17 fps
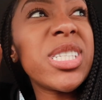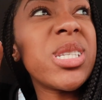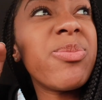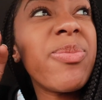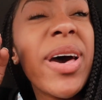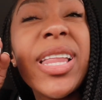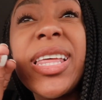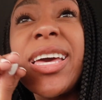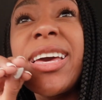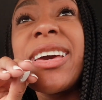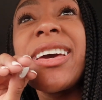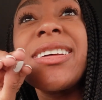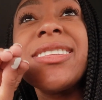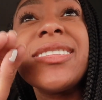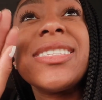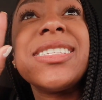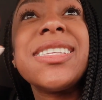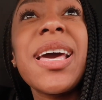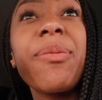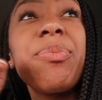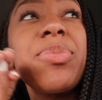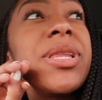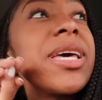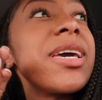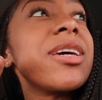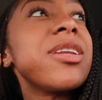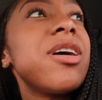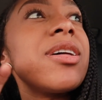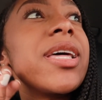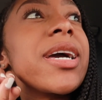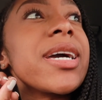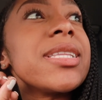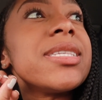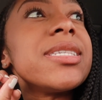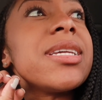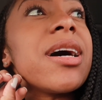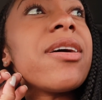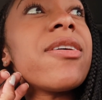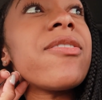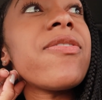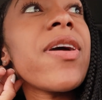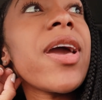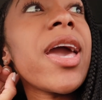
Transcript: smelling and sampling and all that good stuff.